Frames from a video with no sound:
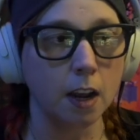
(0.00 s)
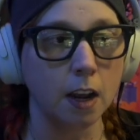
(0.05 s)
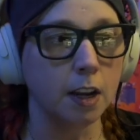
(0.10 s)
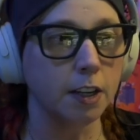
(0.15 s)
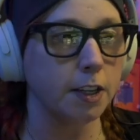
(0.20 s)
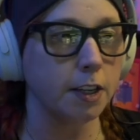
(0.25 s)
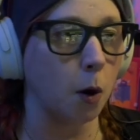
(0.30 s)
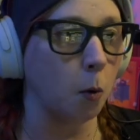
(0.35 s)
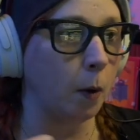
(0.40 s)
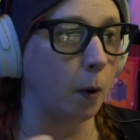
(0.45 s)

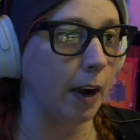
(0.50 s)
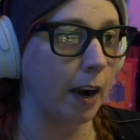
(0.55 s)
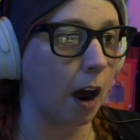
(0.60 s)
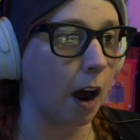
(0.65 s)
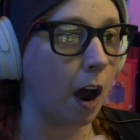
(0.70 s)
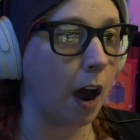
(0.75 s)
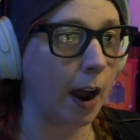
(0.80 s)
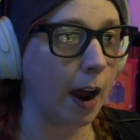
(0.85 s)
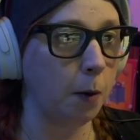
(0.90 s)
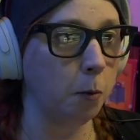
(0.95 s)
So when
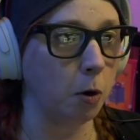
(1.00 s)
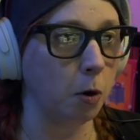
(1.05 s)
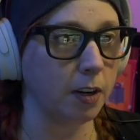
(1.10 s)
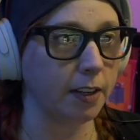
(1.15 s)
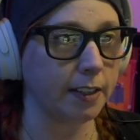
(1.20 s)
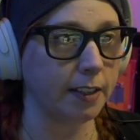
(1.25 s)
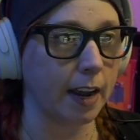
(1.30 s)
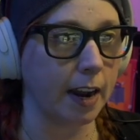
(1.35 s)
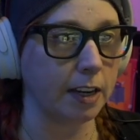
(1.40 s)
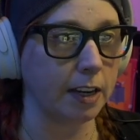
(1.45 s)
I were to
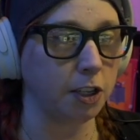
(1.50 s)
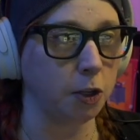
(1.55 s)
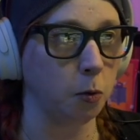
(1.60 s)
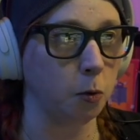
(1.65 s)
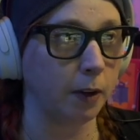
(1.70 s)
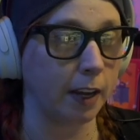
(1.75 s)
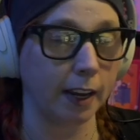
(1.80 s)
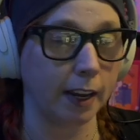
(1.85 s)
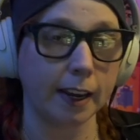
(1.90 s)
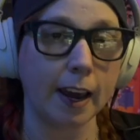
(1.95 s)
say to
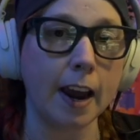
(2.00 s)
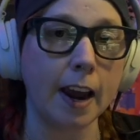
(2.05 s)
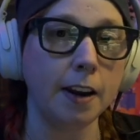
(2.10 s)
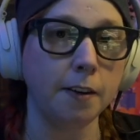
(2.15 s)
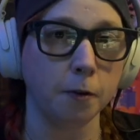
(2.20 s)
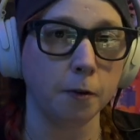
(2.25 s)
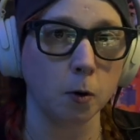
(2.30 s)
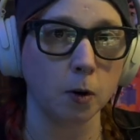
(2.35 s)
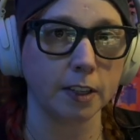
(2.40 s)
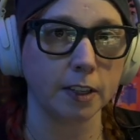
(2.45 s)
Kincaid,
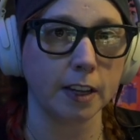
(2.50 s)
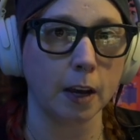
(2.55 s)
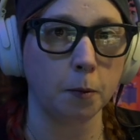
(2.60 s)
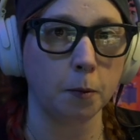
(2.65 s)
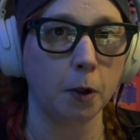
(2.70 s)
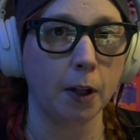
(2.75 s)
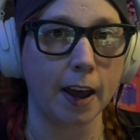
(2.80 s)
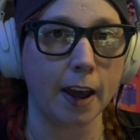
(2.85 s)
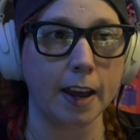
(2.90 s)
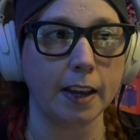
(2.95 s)
for
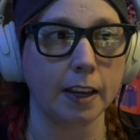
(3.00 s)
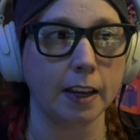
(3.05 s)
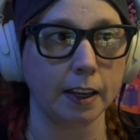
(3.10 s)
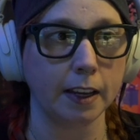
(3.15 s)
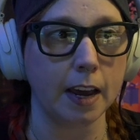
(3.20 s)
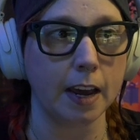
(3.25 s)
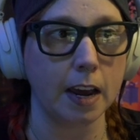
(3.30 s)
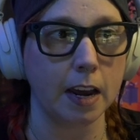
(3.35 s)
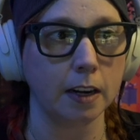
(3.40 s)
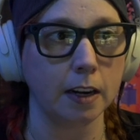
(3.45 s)
example, hey,
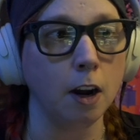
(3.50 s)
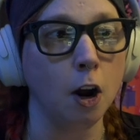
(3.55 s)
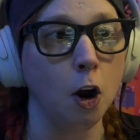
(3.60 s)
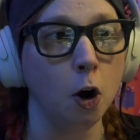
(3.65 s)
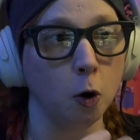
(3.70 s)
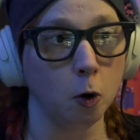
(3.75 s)
Kincaid,